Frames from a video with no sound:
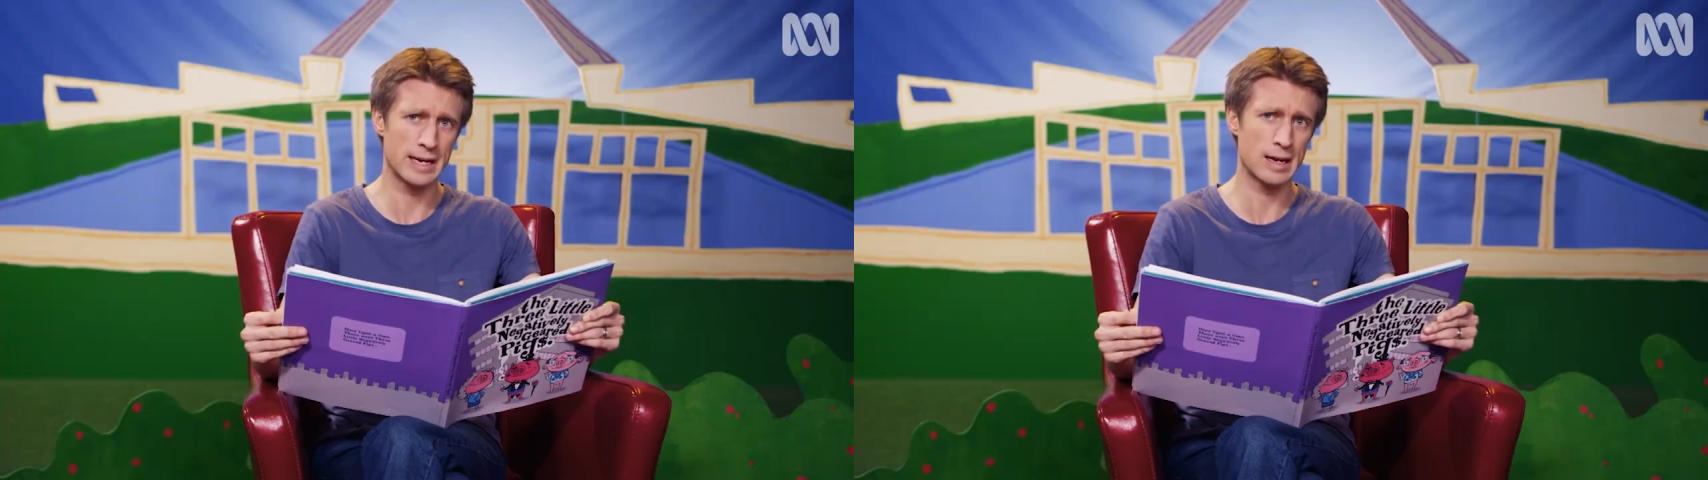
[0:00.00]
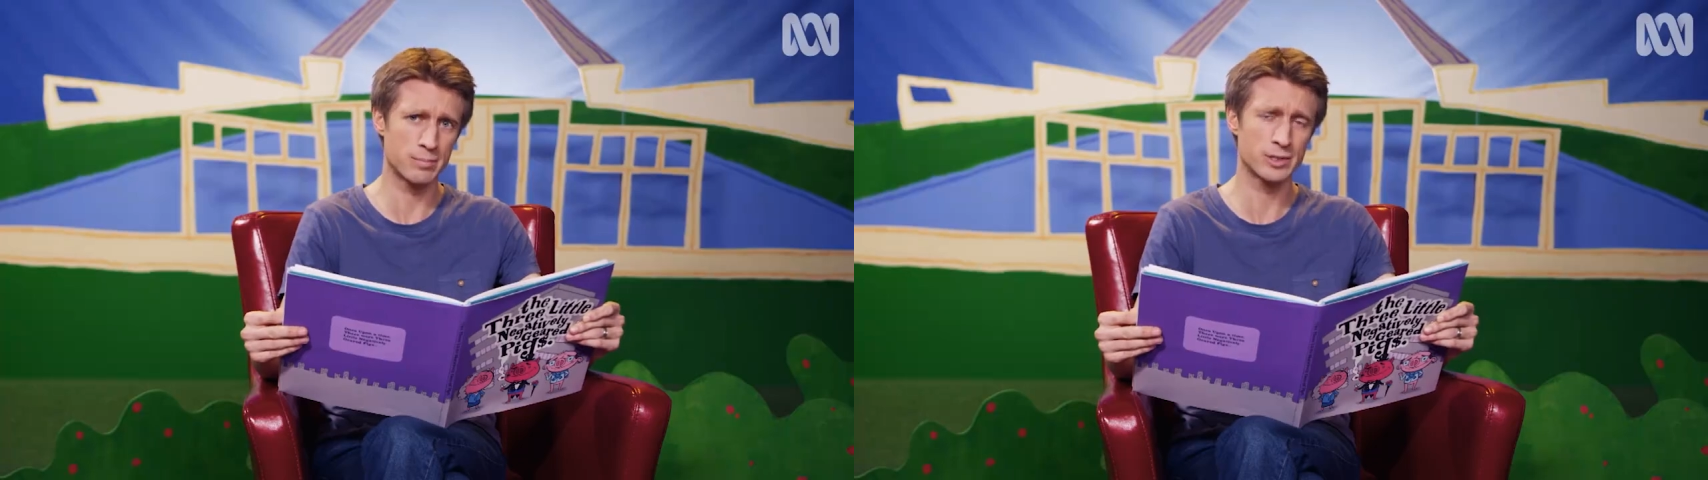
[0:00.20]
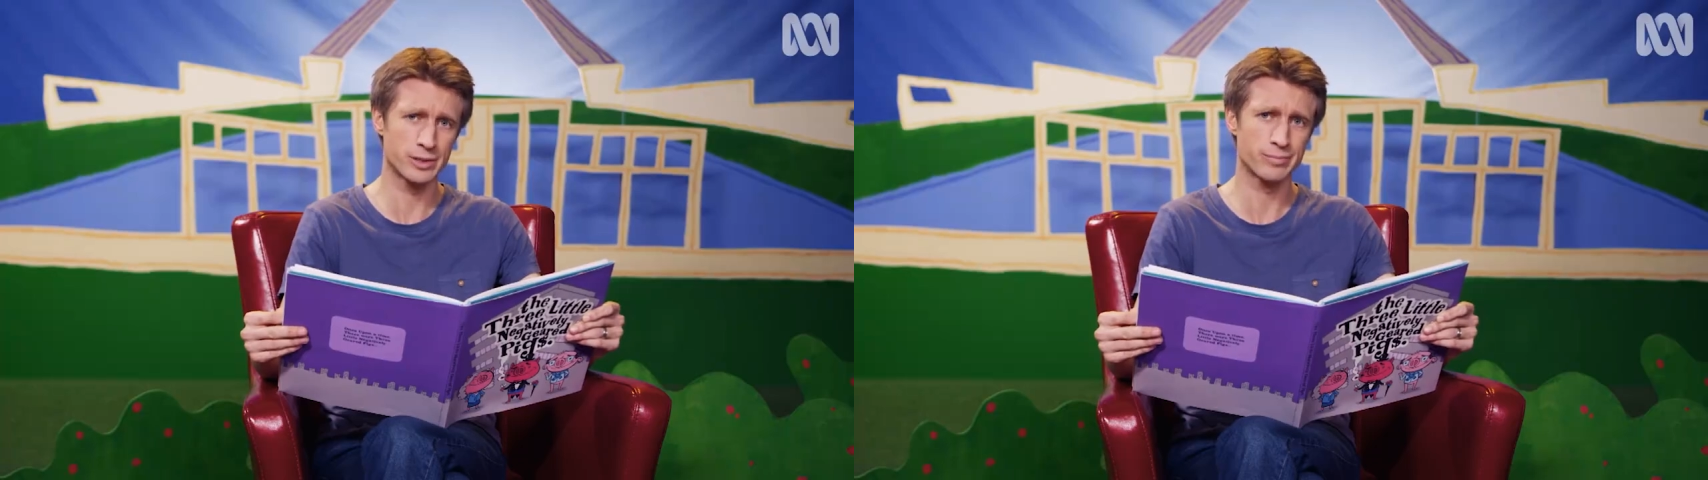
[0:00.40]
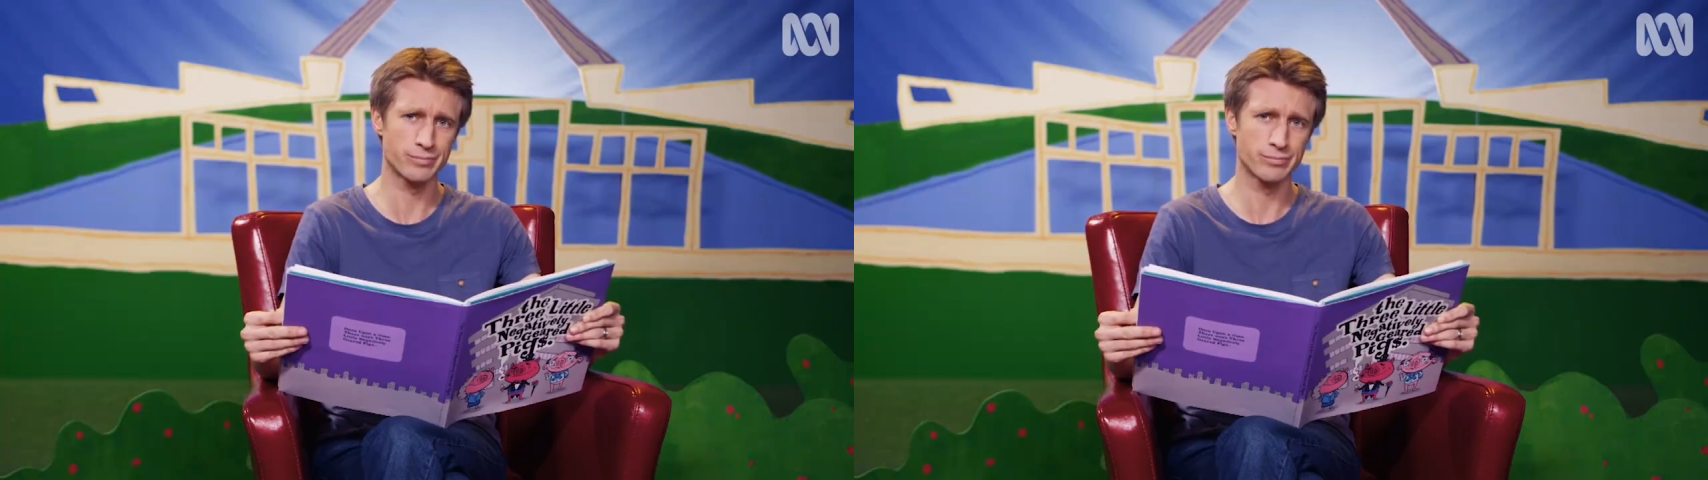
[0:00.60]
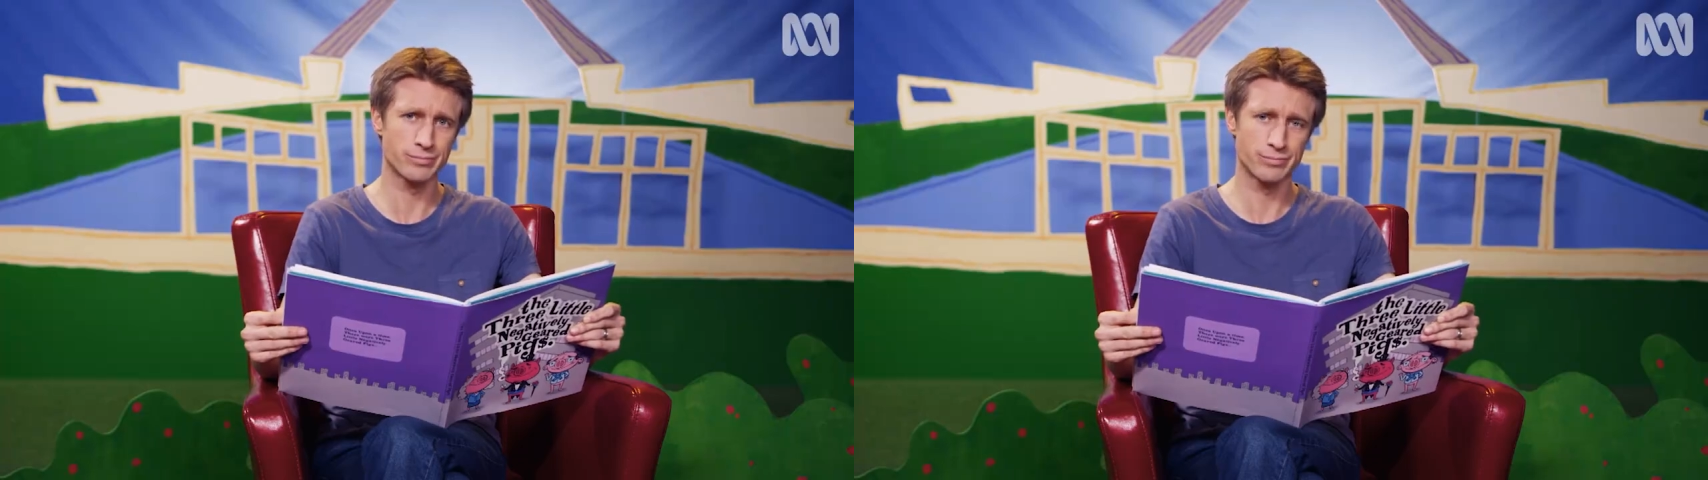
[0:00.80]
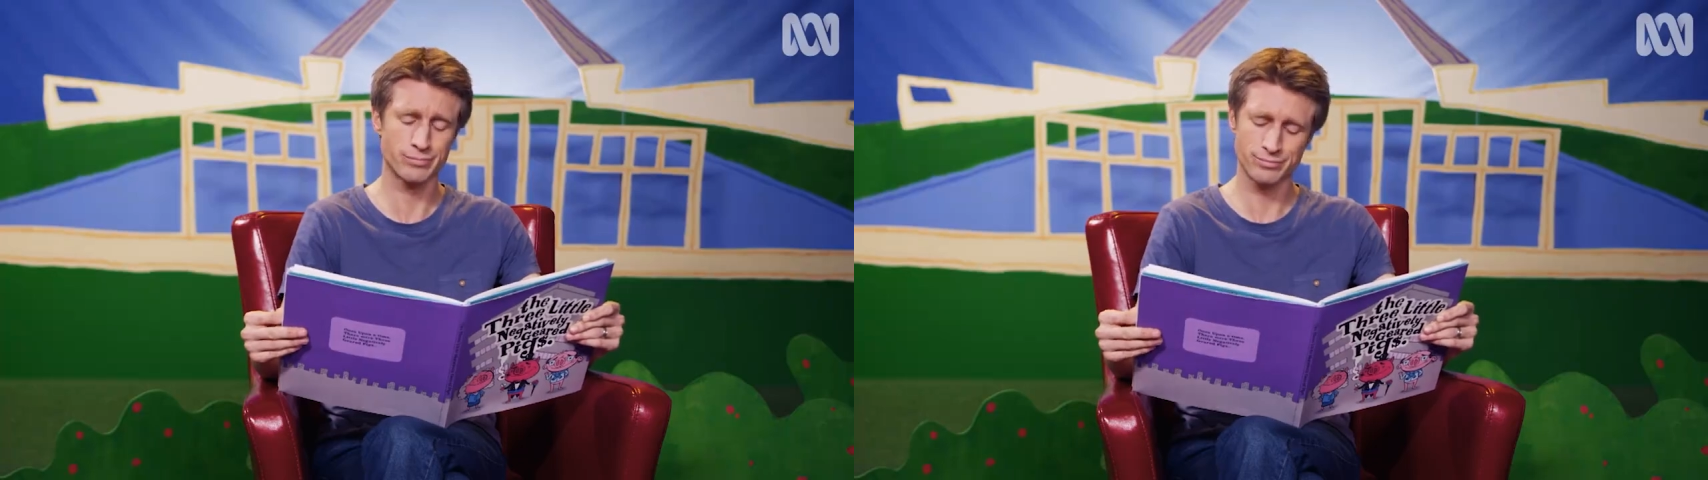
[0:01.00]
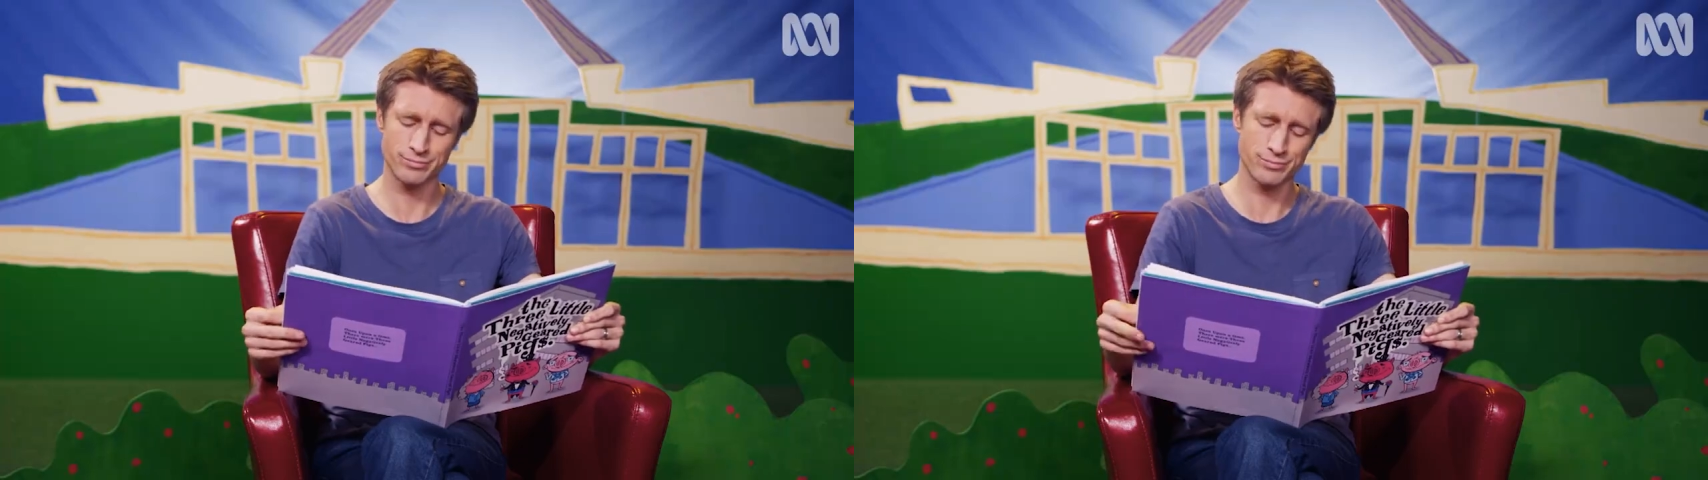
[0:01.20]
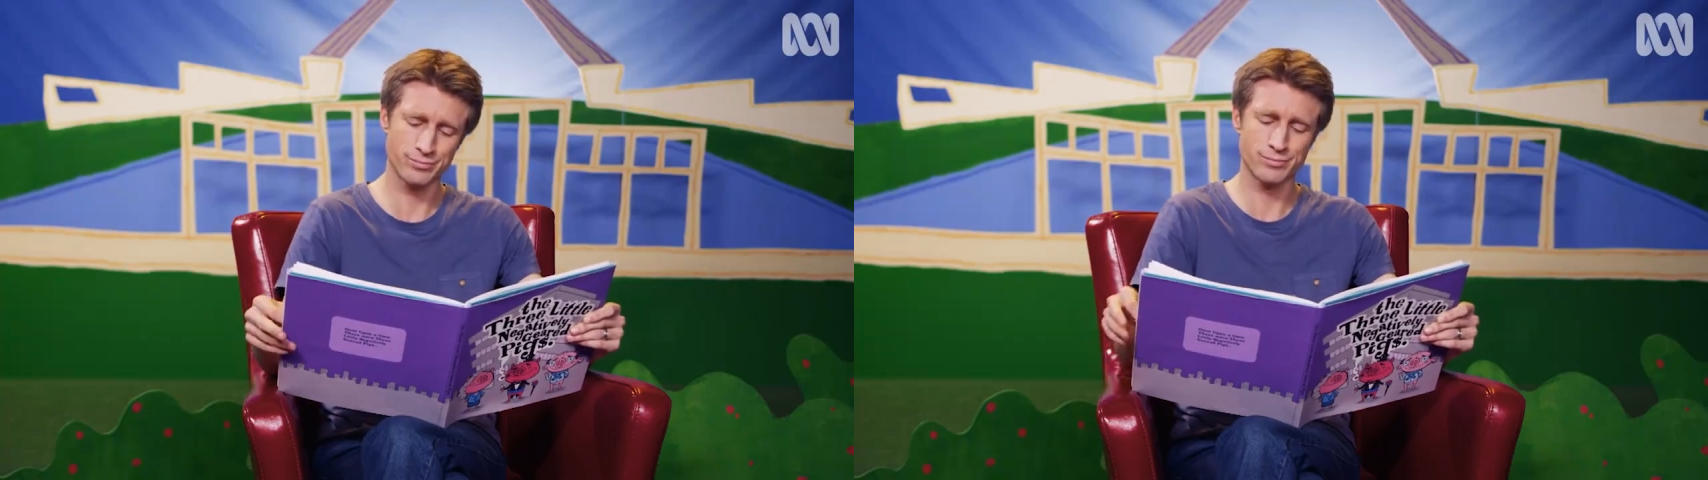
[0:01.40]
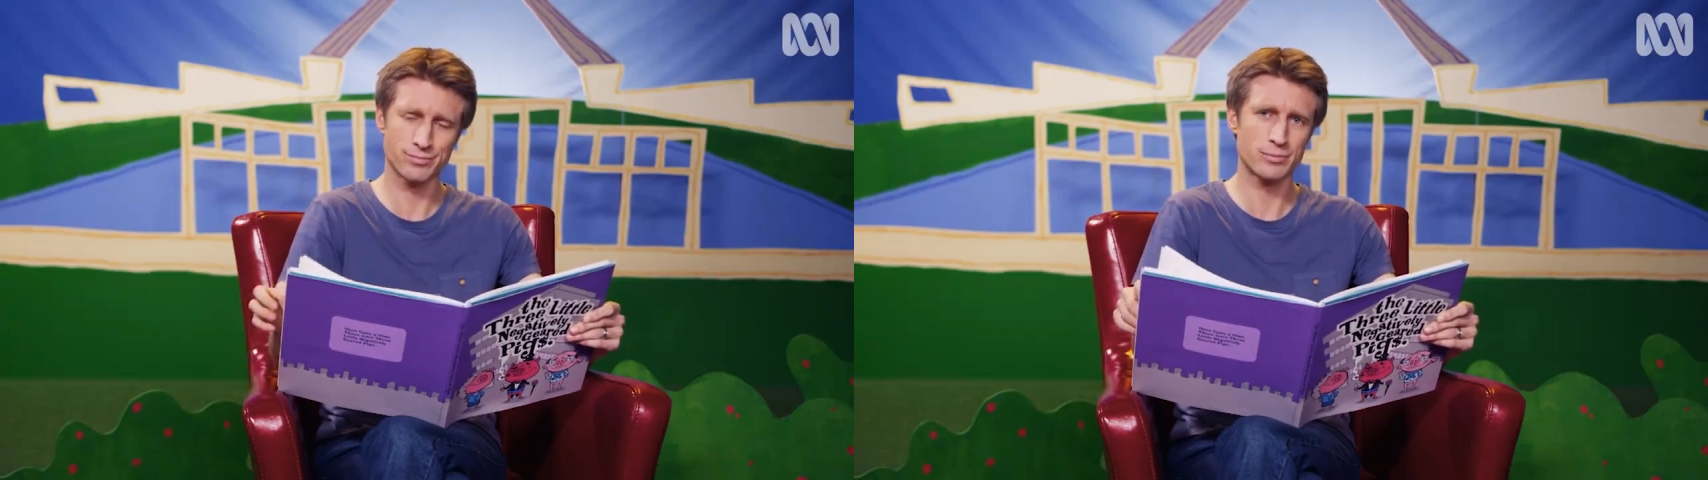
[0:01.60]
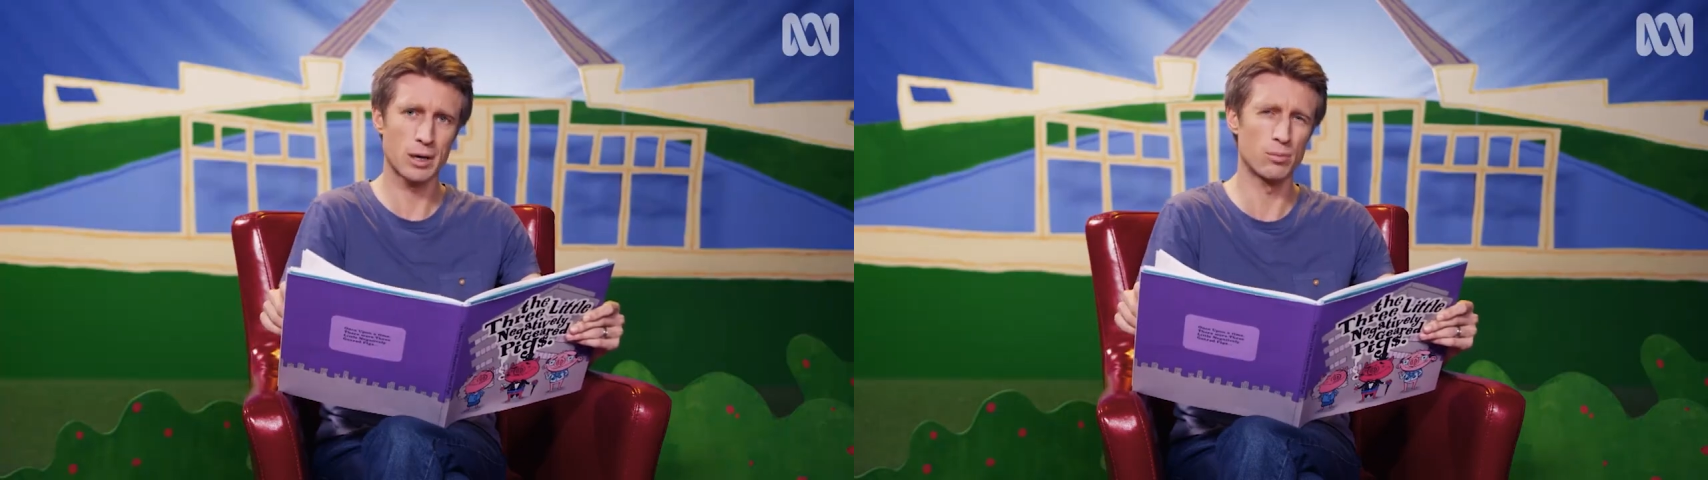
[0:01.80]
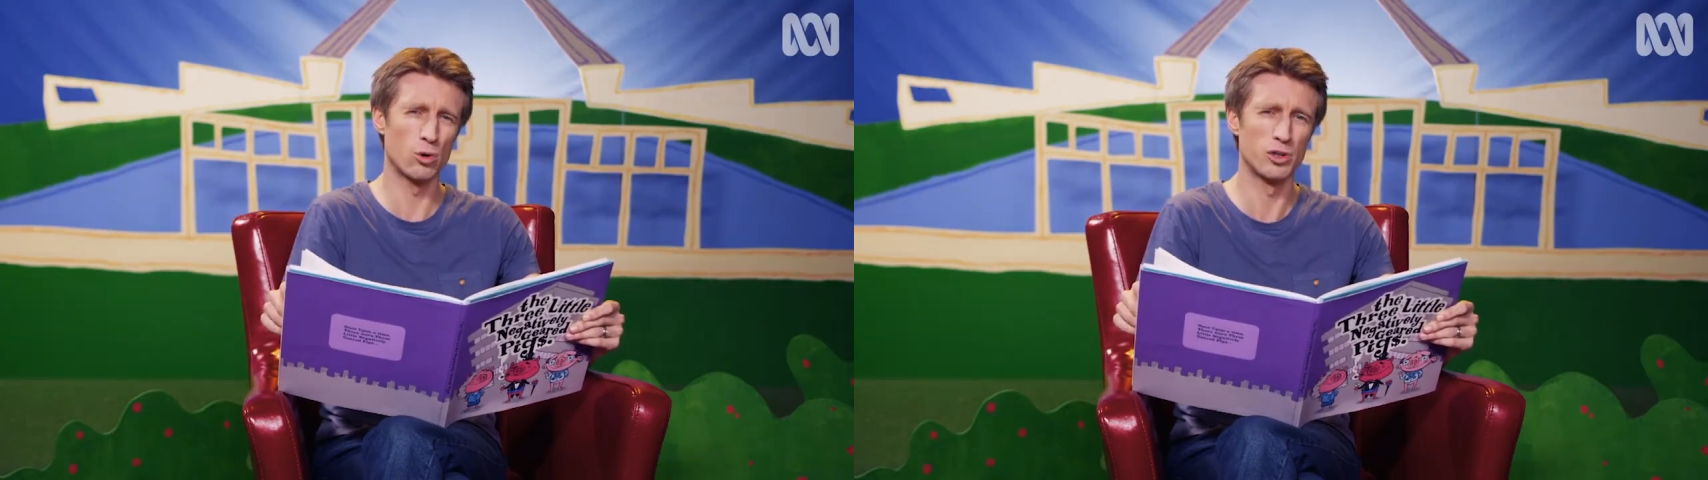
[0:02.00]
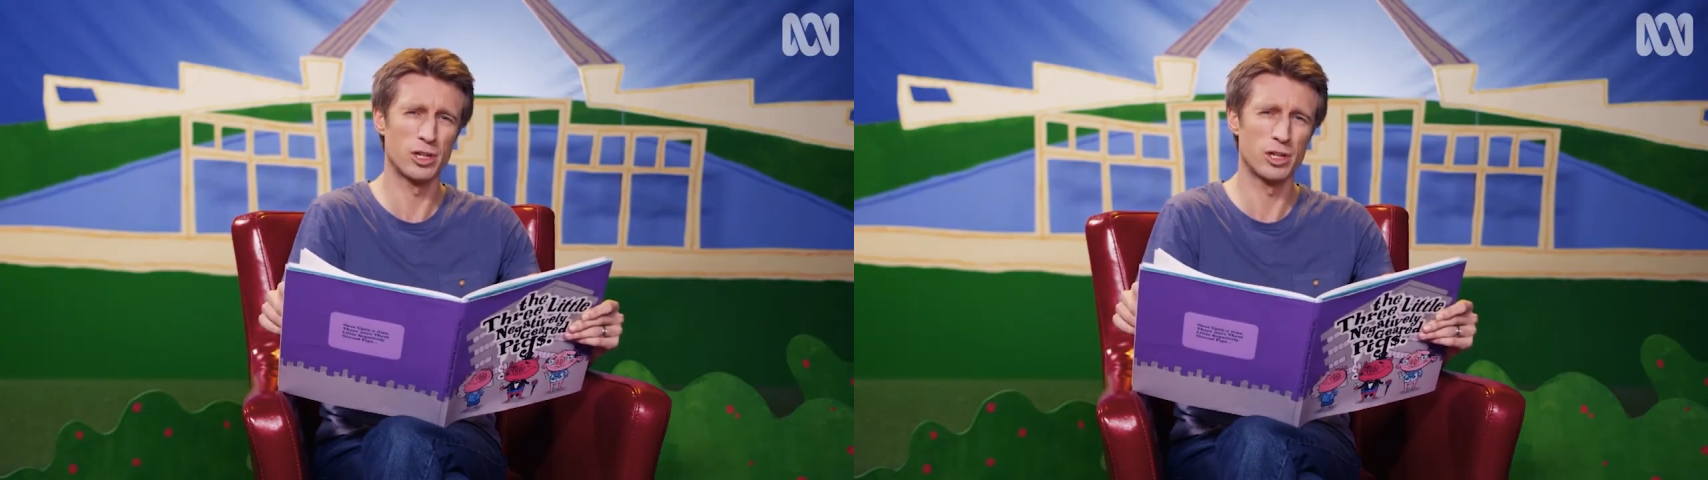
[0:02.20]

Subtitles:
apps. Poor